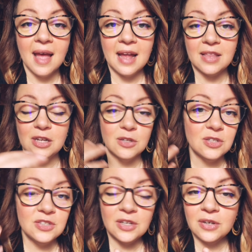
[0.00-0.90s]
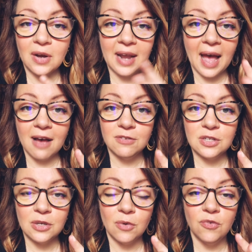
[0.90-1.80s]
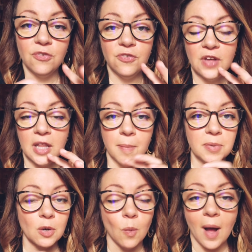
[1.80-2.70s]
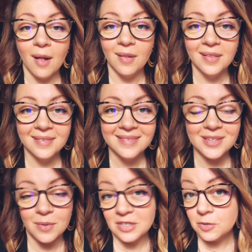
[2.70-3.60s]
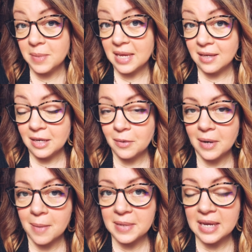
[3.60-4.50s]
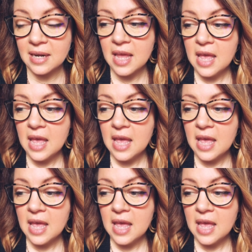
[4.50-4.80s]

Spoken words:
and then you're still going to have to fill up your well, so to speak. You know what I mean?